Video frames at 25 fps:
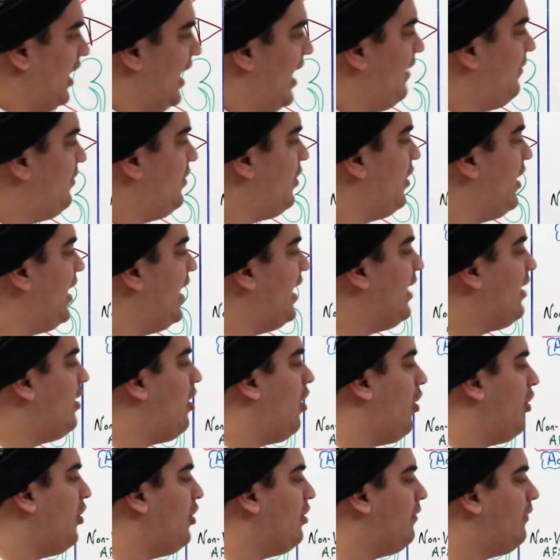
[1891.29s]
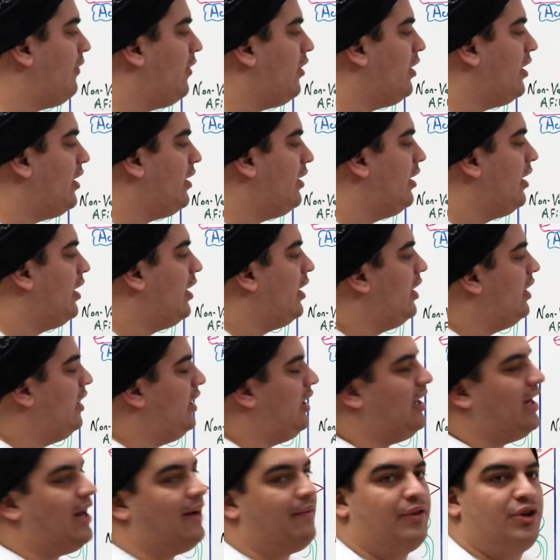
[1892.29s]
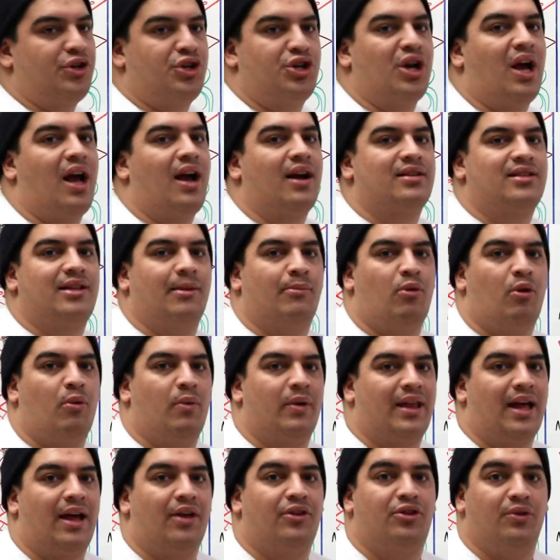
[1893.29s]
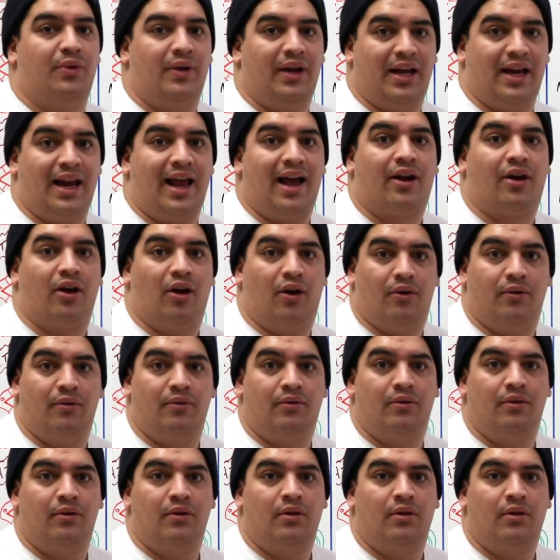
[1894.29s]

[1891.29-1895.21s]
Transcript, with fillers: if they're getting cardioverted, you never shock someone without doing an echo.